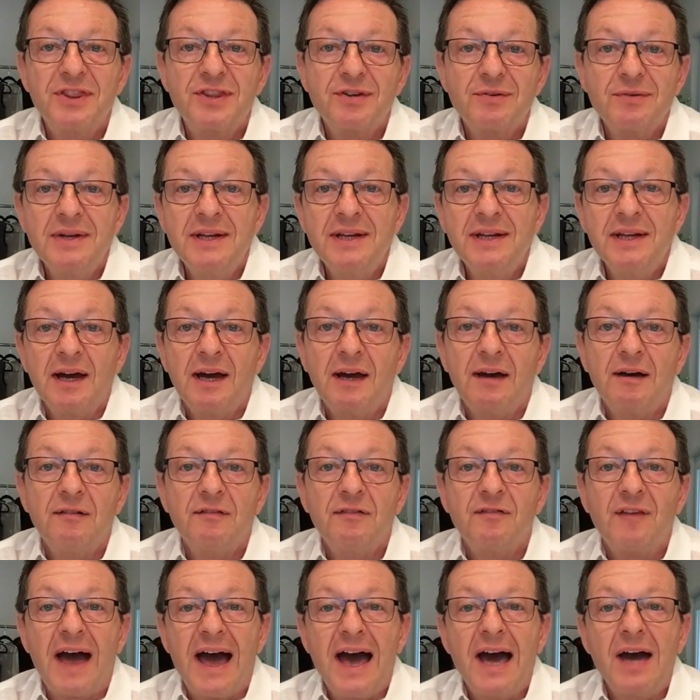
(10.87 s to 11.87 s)
3
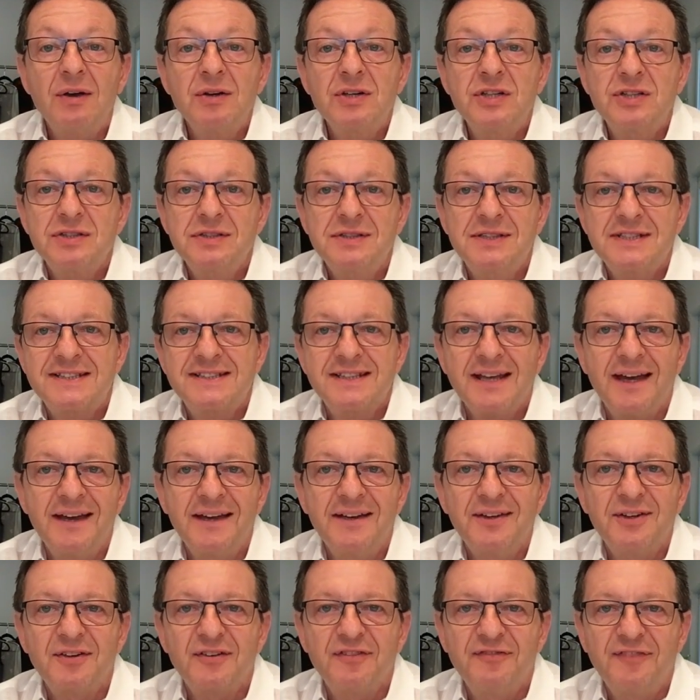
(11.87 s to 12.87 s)
of how to
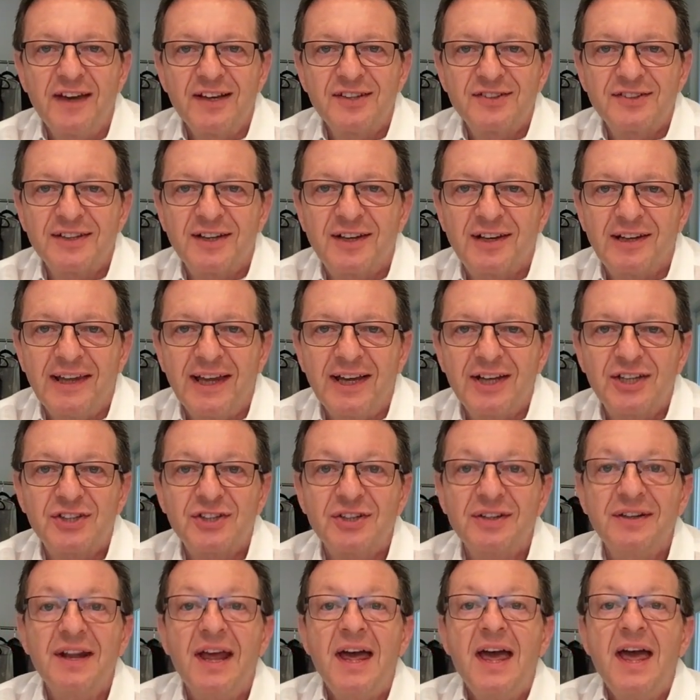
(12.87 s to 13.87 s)
design your fashion
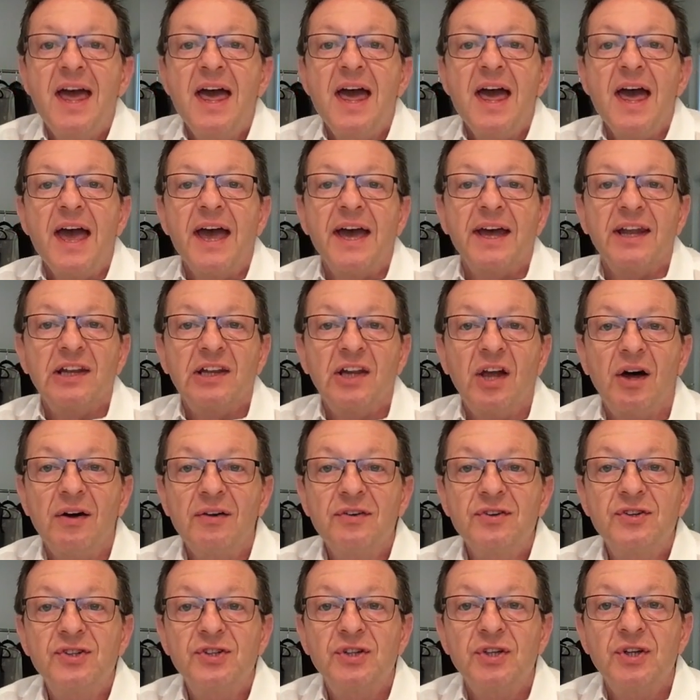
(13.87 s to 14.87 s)
collection and
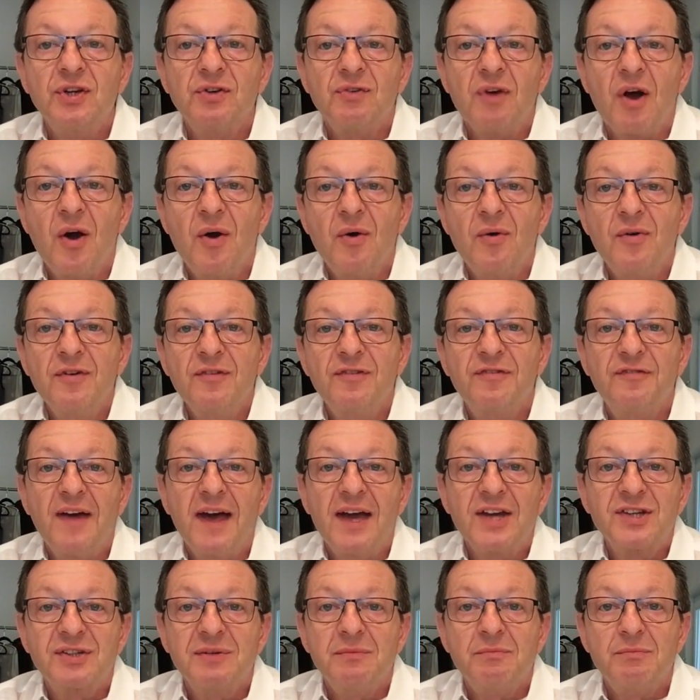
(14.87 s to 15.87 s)
launch your own
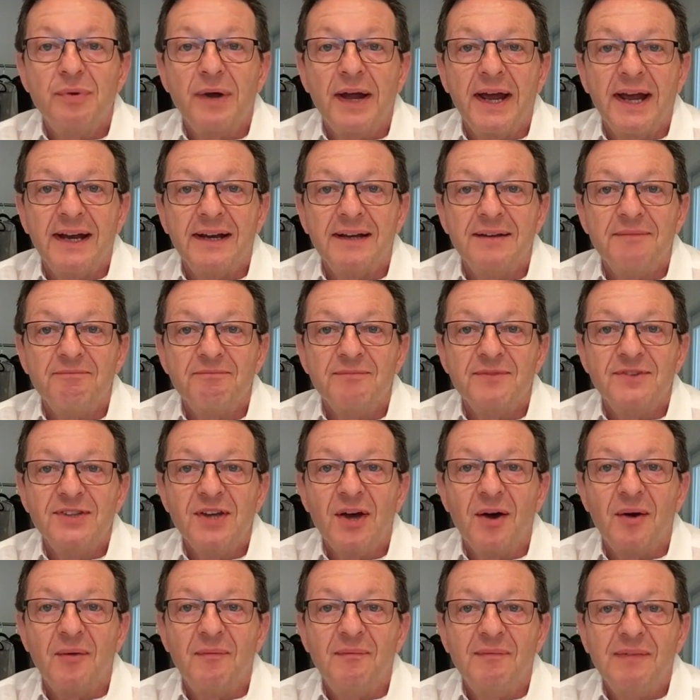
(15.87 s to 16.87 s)
fashion brand.
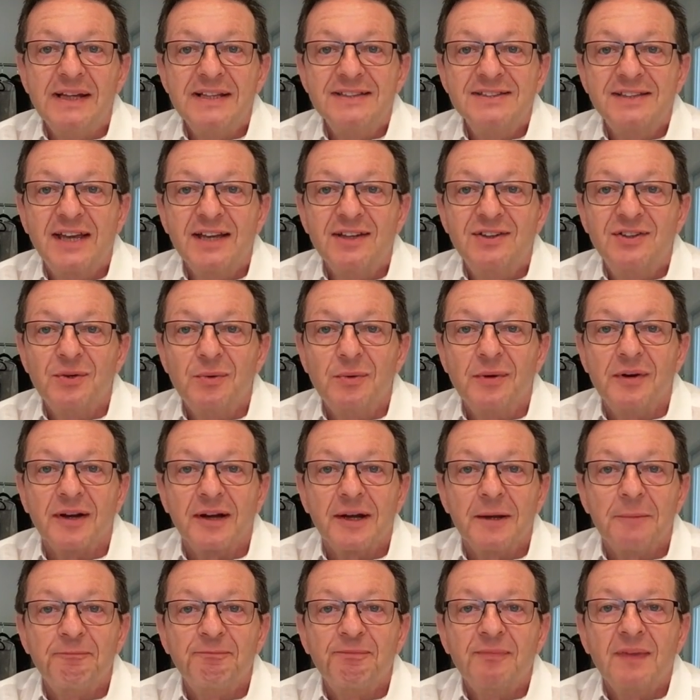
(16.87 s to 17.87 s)
So let's get to
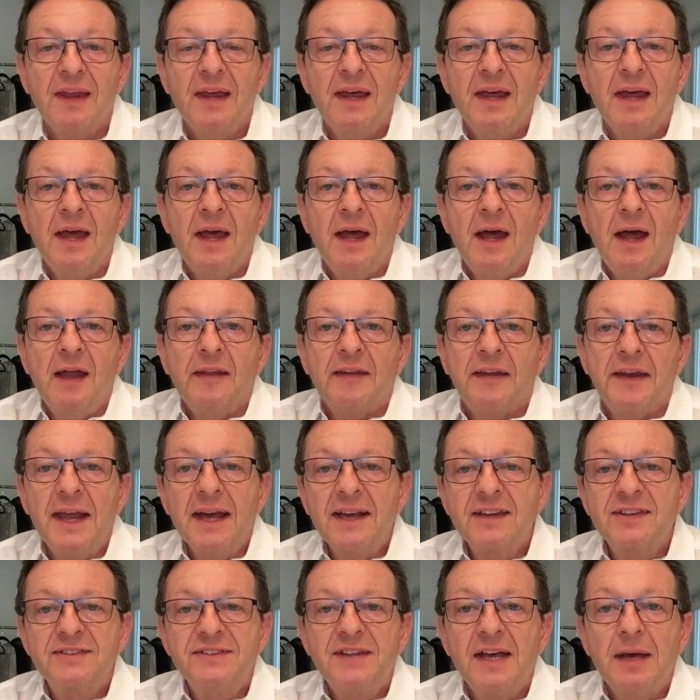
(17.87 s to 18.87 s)
work. The
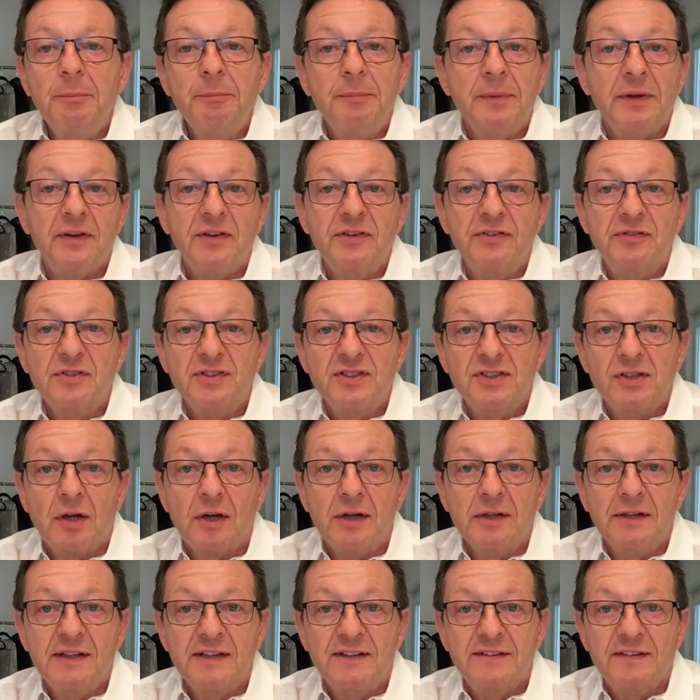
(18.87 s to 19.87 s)
next step is to
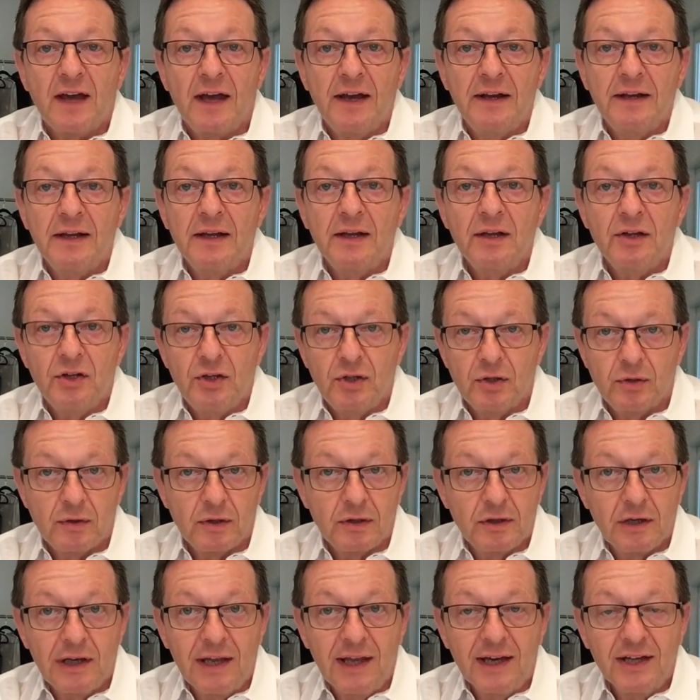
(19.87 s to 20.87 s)
start designing your
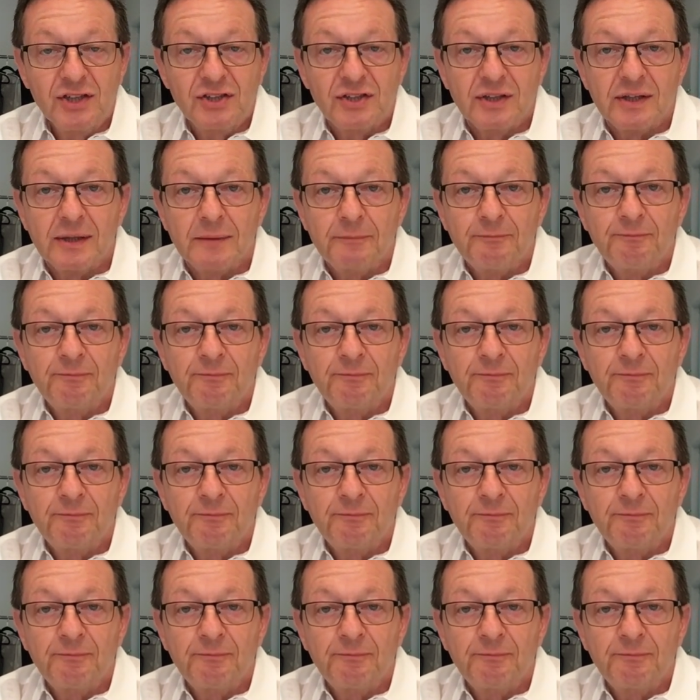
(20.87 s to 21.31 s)
collection.